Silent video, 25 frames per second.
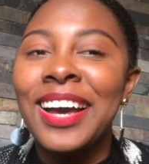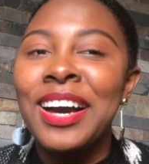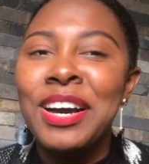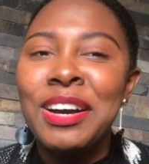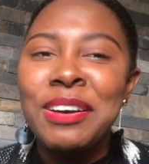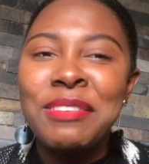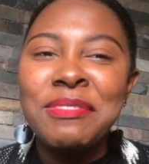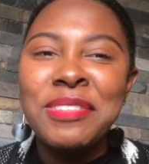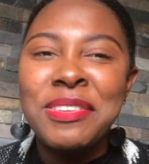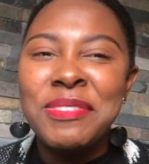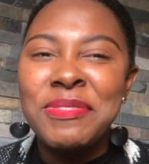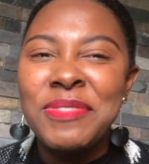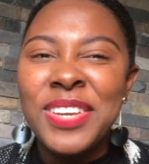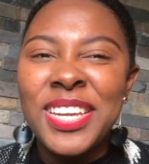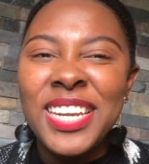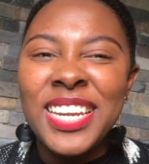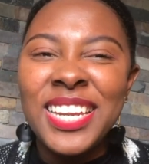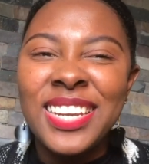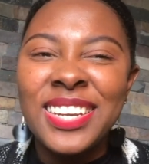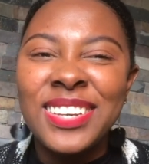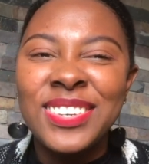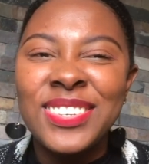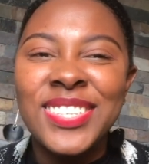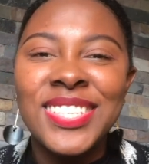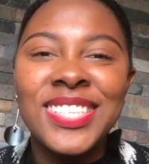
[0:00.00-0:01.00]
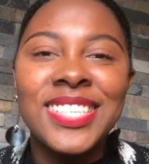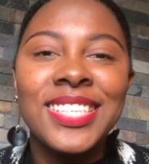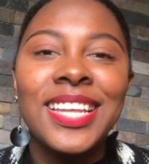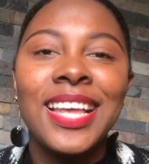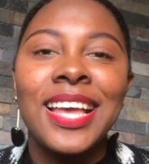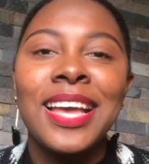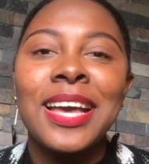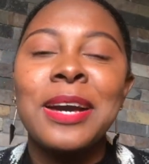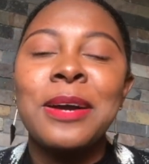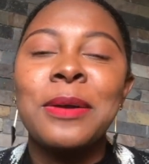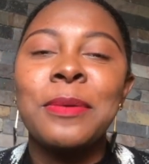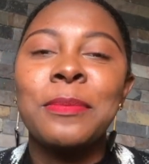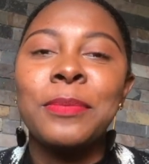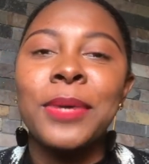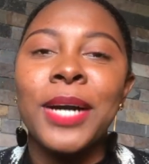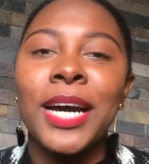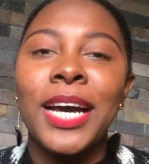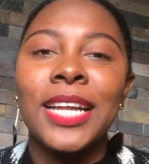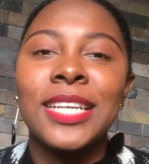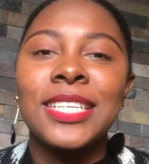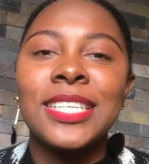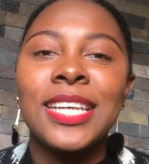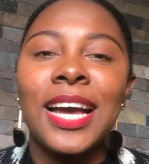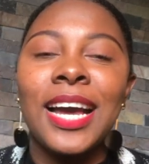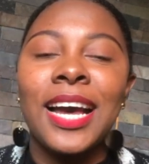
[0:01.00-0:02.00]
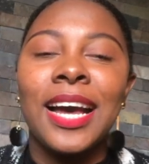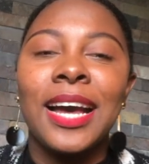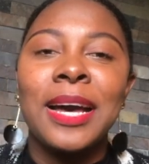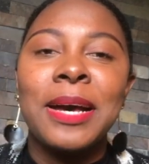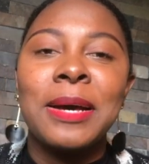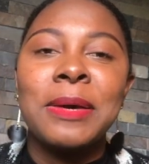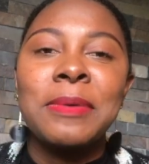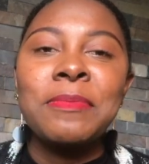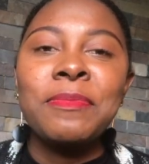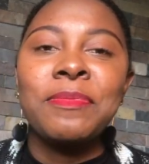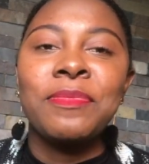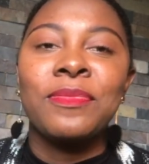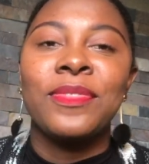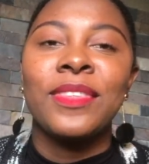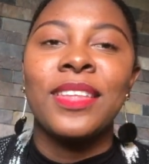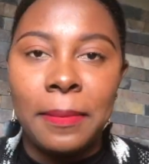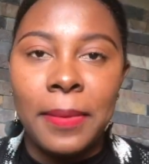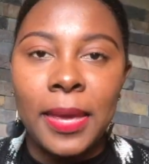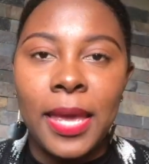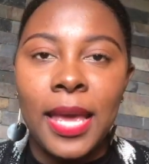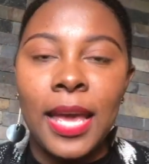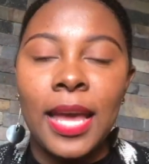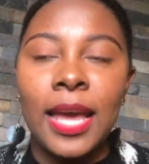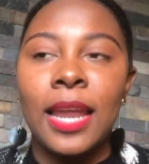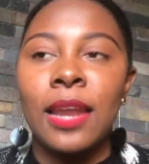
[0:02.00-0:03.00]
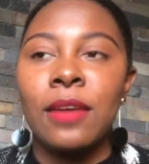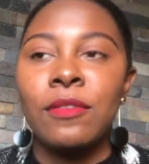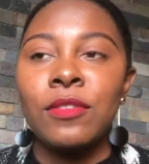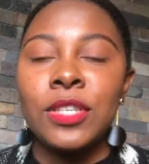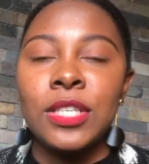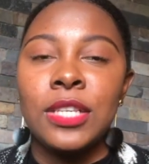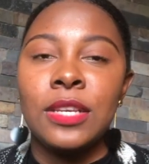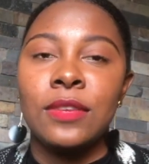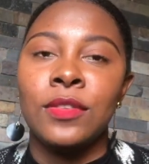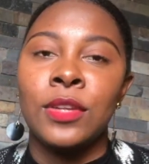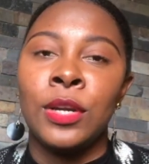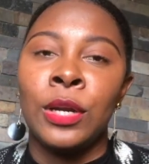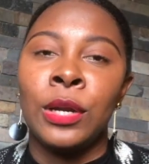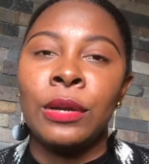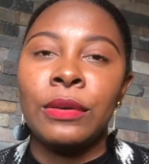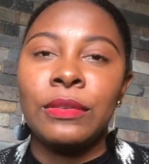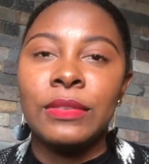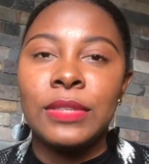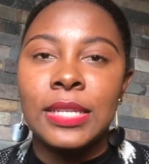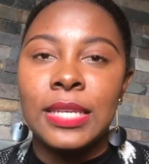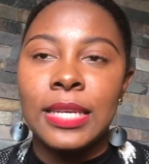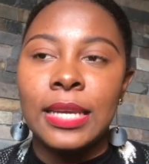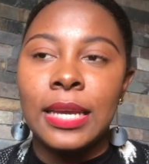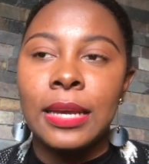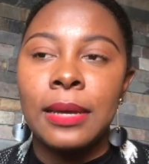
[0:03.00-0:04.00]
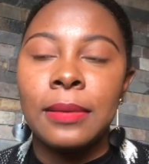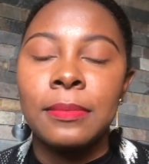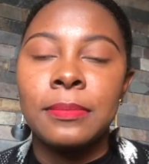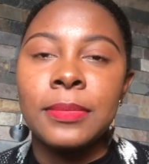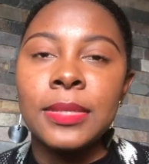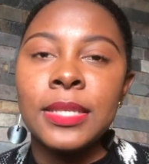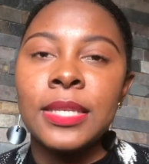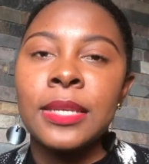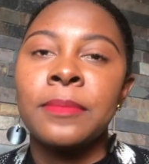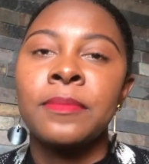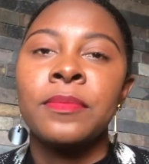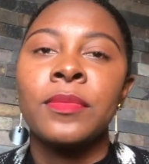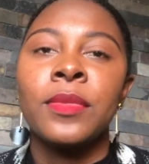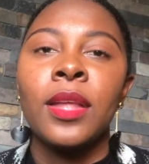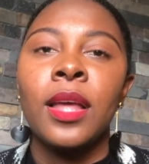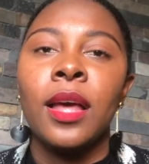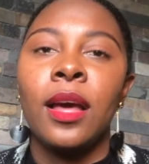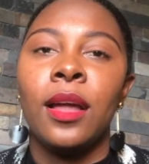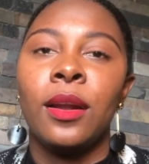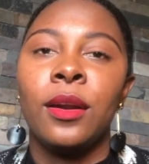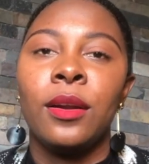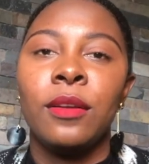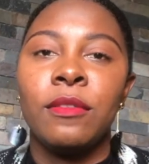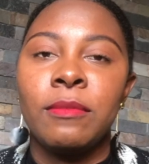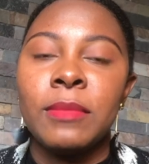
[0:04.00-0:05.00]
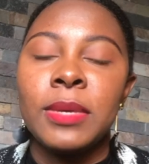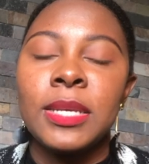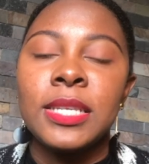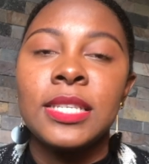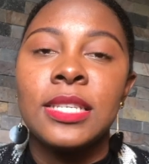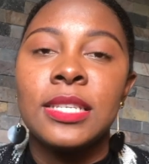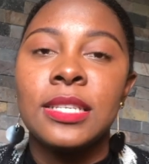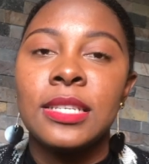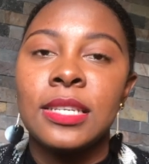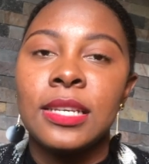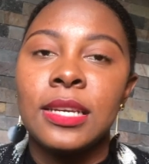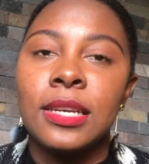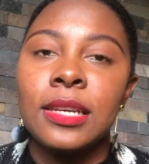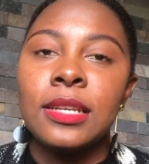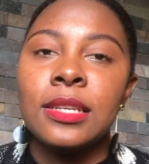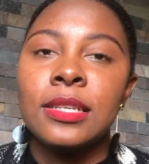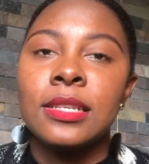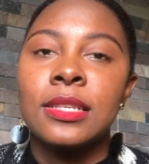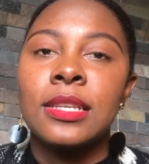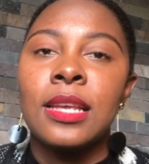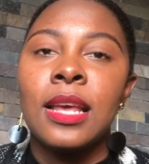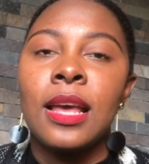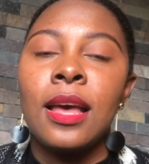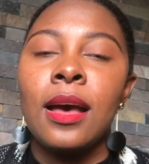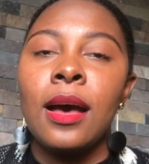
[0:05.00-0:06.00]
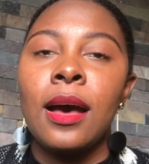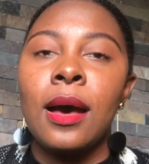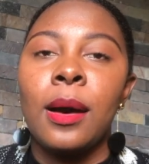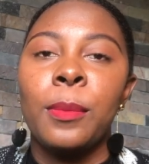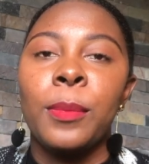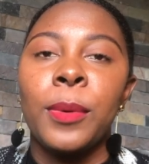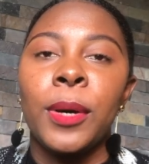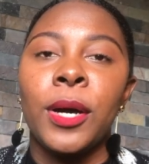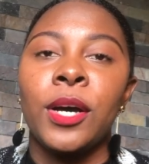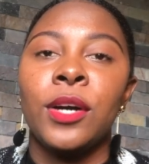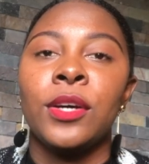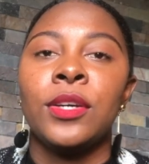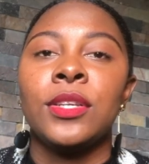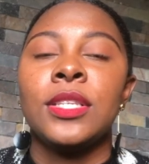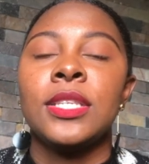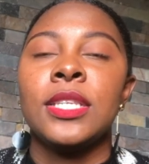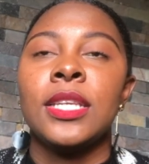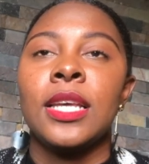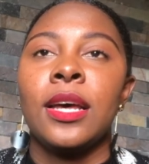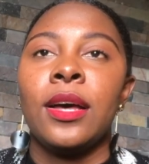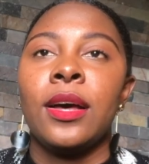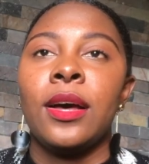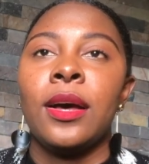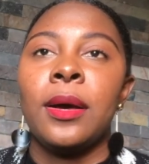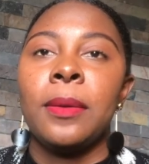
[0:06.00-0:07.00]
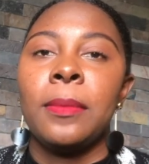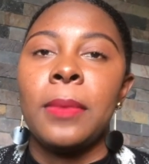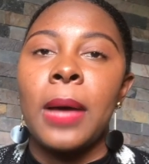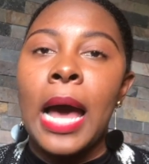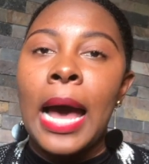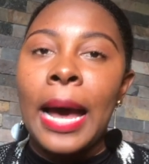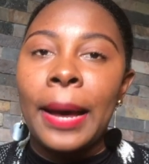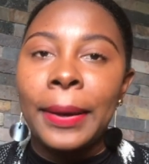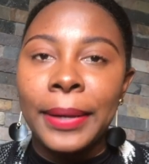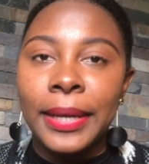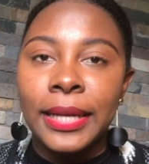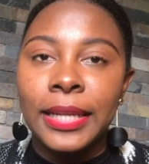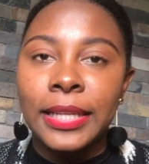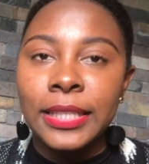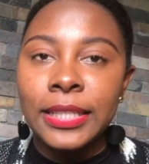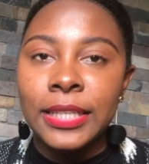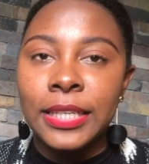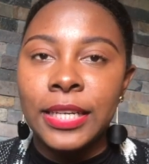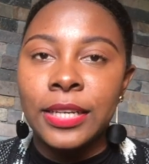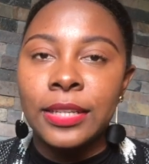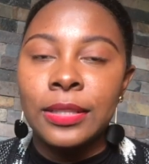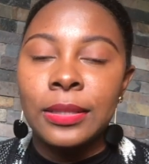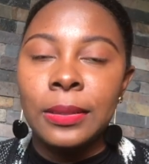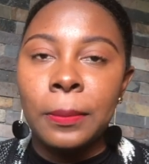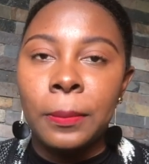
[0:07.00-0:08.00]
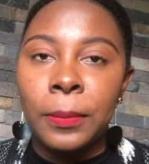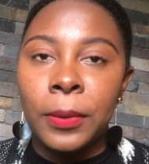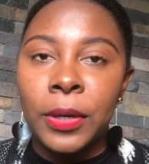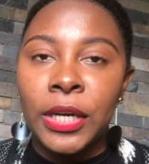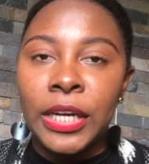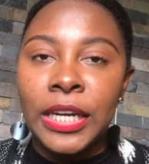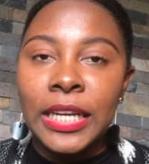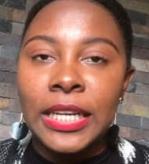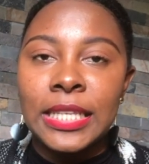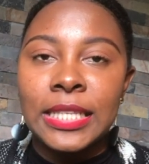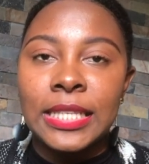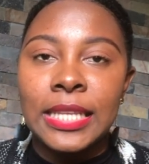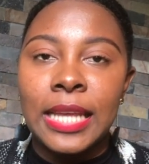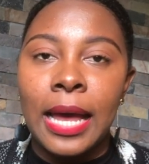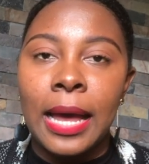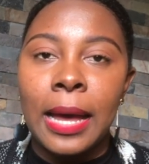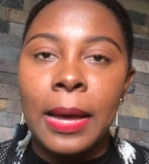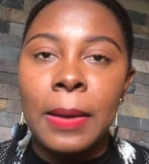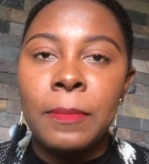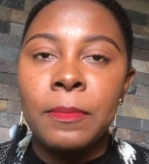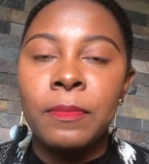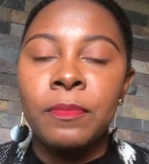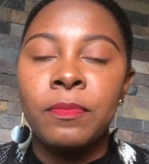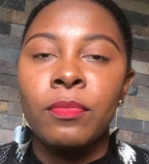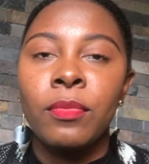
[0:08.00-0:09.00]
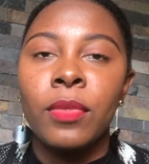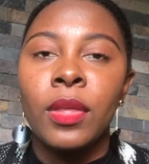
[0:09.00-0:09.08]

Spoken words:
of the videos, but yeah, I received a lot of DMs, a lot of messages about how I cleared the bar exam.